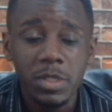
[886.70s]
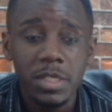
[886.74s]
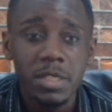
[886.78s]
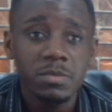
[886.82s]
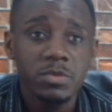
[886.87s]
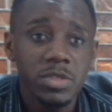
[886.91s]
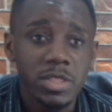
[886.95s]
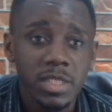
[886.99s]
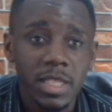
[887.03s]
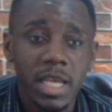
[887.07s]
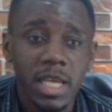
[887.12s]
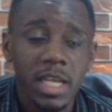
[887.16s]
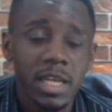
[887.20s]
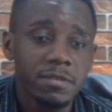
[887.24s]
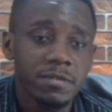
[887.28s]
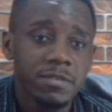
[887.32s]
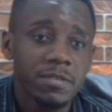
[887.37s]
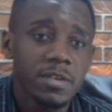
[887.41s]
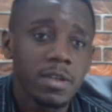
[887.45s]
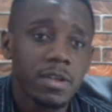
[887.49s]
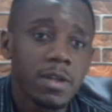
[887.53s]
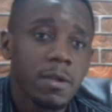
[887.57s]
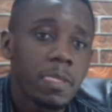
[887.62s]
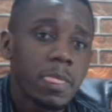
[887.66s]

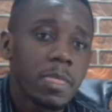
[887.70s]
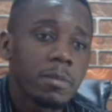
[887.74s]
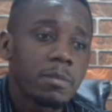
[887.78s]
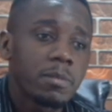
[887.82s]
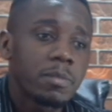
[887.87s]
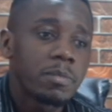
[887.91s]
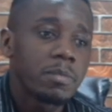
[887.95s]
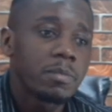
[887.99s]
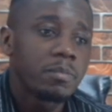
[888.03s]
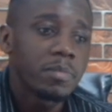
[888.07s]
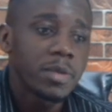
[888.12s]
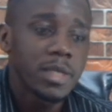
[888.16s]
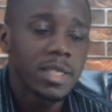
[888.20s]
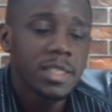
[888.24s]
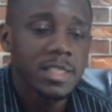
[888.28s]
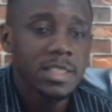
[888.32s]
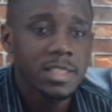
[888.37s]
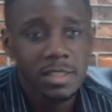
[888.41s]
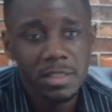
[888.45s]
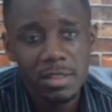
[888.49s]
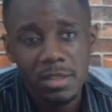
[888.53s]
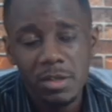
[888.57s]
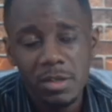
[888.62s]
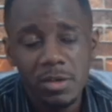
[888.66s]
himself
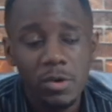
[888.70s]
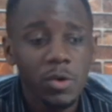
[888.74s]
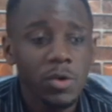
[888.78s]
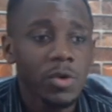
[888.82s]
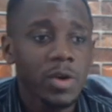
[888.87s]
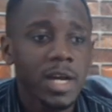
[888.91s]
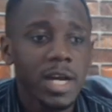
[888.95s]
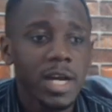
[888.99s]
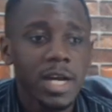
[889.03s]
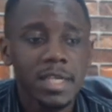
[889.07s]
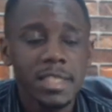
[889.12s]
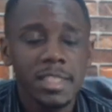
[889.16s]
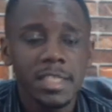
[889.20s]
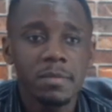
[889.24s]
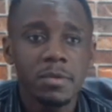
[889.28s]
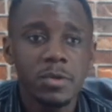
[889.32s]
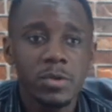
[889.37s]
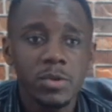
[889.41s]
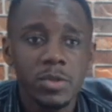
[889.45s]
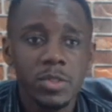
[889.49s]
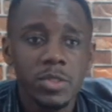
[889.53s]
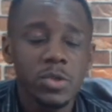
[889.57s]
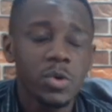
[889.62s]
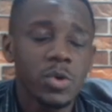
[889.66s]
beat N'Golo Kante,
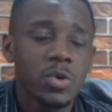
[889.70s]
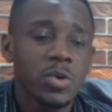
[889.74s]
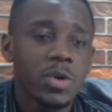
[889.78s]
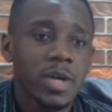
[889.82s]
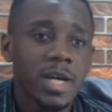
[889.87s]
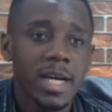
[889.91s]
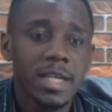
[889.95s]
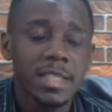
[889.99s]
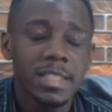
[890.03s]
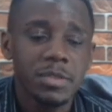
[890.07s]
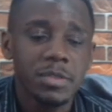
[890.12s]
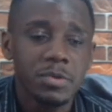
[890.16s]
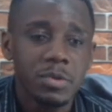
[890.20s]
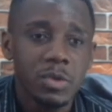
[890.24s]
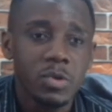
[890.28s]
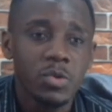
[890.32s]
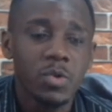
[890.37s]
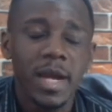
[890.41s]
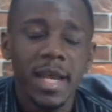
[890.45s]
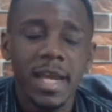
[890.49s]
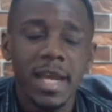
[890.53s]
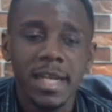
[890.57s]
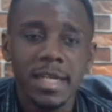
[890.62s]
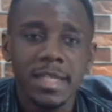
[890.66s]
because N'Golo Kante
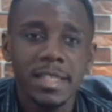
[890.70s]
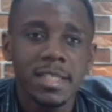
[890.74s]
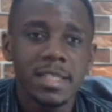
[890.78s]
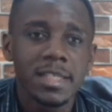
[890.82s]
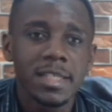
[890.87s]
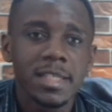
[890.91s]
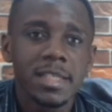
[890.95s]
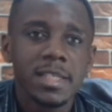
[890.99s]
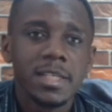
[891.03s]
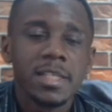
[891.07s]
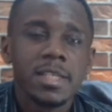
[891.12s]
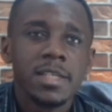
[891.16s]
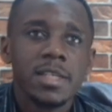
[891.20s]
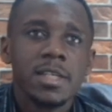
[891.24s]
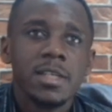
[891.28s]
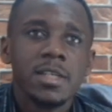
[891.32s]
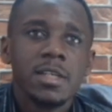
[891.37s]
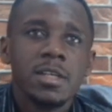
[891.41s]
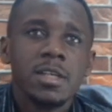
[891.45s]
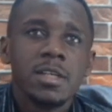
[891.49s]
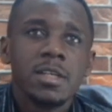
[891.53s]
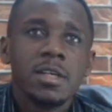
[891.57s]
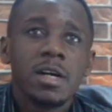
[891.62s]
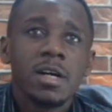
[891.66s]
required
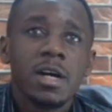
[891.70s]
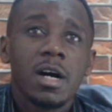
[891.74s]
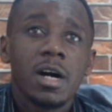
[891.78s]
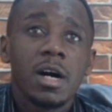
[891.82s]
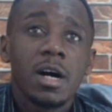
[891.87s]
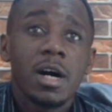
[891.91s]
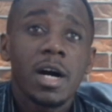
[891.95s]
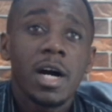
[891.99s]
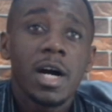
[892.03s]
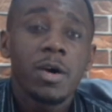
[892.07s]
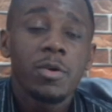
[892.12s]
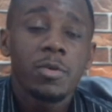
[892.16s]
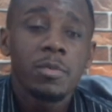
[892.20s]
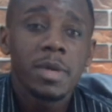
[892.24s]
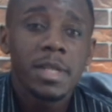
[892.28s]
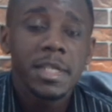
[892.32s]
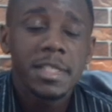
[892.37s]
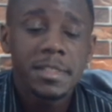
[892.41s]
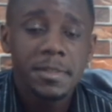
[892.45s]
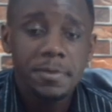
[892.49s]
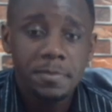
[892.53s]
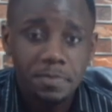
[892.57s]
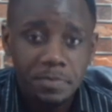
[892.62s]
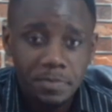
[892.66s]

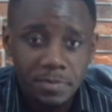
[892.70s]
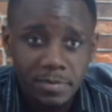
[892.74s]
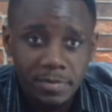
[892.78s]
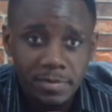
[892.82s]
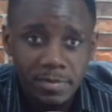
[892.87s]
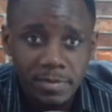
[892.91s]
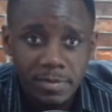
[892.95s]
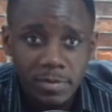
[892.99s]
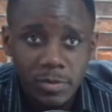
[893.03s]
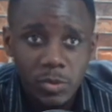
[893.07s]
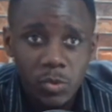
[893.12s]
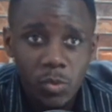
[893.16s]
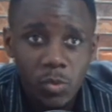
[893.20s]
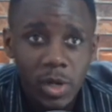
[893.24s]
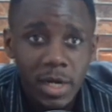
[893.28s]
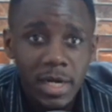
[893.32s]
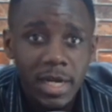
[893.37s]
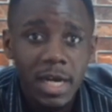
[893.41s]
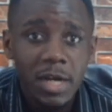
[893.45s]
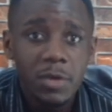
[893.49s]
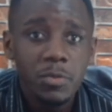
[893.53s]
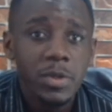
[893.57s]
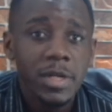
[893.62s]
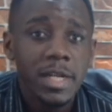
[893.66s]

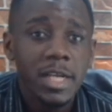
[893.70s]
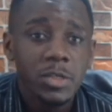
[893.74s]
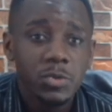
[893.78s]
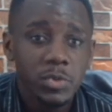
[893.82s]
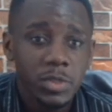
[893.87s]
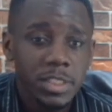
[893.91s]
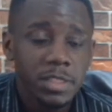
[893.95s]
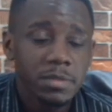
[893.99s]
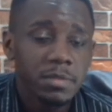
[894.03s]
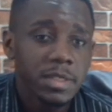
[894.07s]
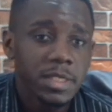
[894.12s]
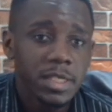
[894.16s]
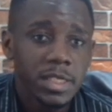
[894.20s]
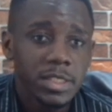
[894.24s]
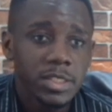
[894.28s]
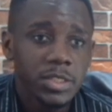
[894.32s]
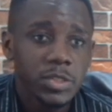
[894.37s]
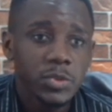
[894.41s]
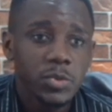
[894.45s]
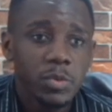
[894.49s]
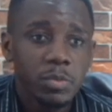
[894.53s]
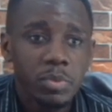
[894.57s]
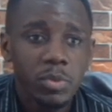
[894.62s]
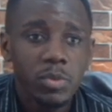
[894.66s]
120 minutes
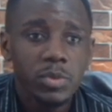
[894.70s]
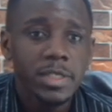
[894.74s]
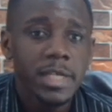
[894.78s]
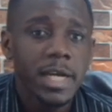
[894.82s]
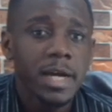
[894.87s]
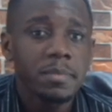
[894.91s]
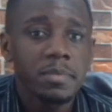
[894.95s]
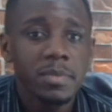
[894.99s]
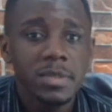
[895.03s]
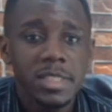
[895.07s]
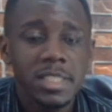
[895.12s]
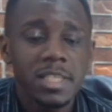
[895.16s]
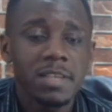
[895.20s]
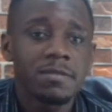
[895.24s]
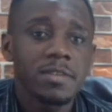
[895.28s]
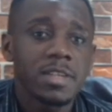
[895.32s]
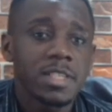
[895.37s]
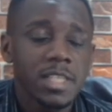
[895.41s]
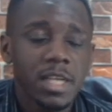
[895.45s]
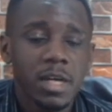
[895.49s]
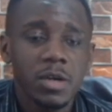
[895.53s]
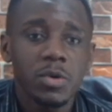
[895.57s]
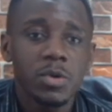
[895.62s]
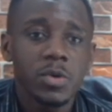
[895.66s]
to put up seven
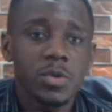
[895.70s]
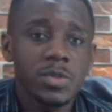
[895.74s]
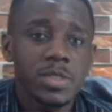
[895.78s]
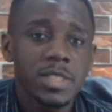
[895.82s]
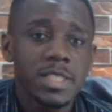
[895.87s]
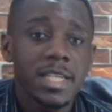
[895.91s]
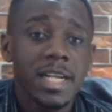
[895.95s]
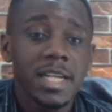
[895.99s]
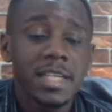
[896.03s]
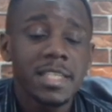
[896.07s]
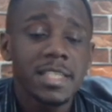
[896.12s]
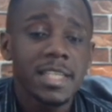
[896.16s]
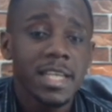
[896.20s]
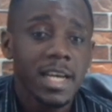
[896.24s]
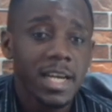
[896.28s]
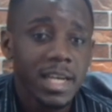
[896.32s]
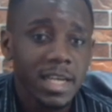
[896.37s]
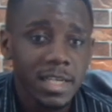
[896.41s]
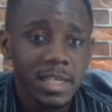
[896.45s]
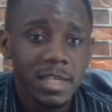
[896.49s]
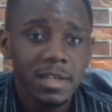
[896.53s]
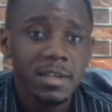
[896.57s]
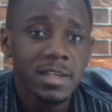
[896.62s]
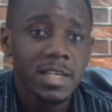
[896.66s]
tackles in an
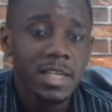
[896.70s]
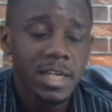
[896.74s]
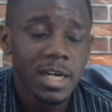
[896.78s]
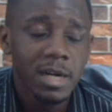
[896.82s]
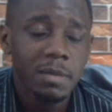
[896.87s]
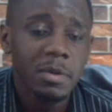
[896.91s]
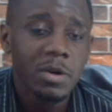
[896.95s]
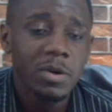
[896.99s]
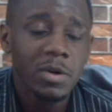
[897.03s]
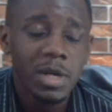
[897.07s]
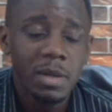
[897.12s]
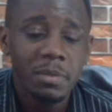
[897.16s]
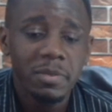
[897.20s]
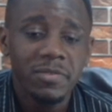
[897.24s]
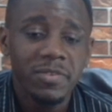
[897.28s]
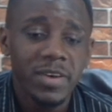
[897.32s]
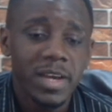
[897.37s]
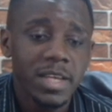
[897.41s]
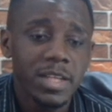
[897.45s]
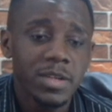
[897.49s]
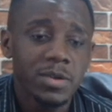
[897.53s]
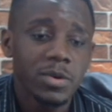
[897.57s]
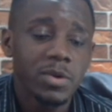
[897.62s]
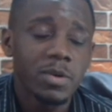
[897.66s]
entire Carabao Cup
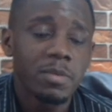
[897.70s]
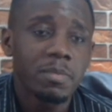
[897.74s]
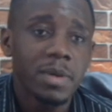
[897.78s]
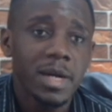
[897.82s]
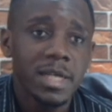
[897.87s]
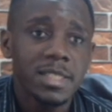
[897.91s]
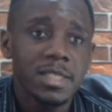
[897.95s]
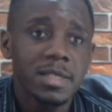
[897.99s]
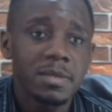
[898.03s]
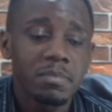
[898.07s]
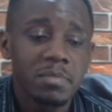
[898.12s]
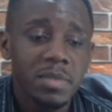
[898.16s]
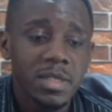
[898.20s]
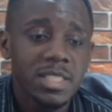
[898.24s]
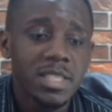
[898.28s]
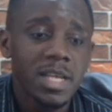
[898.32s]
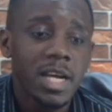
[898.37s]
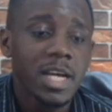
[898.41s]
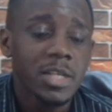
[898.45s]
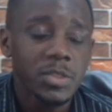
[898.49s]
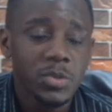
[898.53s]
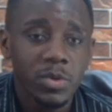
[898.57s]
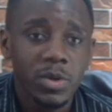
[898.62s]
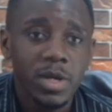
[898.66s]
final. But
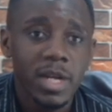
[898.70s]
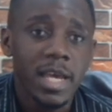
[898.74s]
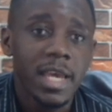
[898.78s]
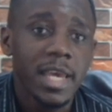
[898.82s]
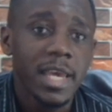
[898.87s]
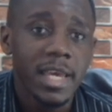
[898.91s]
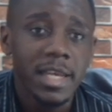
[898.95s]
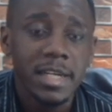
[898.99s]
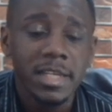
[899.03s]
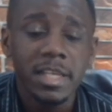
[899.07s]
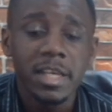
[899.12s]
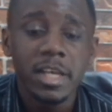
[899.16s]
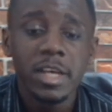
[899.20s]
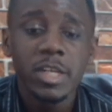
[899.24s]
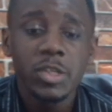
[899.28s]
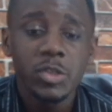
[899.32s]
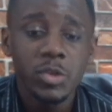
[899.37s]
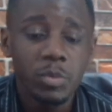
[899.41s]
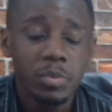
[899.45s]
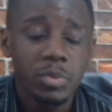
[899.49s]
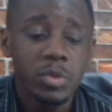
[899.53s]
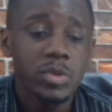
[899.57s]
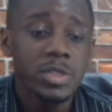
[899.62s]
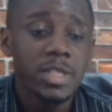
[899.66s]
Bissaka's gone ahead
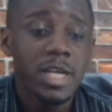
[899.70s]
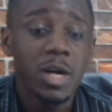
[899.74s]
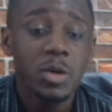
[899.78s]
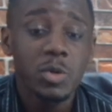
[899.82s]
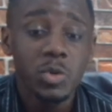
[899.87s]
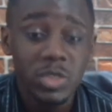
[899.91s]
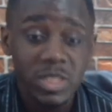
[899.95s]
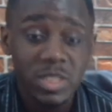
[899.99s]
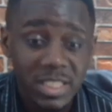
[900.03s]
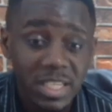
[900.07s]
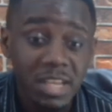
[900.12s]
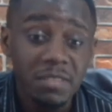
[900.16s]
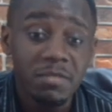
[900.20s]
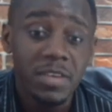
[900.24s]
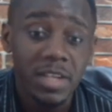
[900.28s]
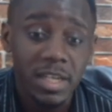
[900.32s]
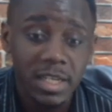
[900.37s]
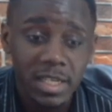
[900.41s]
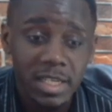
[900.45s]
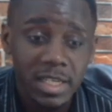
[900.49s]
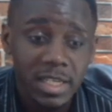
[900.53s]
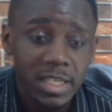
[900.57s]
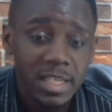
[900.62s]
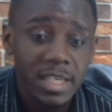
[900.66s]
to put out
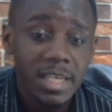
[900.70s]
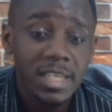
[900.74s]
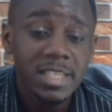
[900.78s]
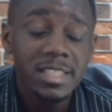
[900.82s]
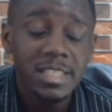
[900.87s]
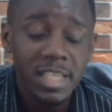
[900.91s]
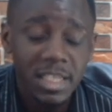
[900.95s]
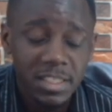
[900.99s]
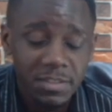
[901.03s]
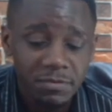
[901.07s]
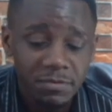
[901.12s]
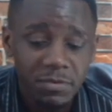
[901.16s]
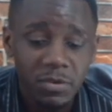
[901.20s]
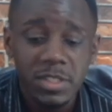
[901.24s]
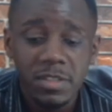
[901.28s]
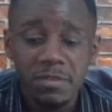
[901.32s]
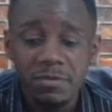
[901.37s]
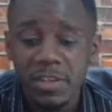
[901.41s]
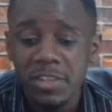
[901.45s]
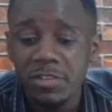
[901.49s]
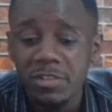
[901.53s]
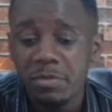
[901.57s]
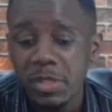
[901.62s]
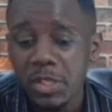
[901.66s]
seven in just
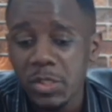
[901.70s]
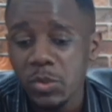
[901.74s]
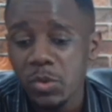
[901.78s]
45 minutes.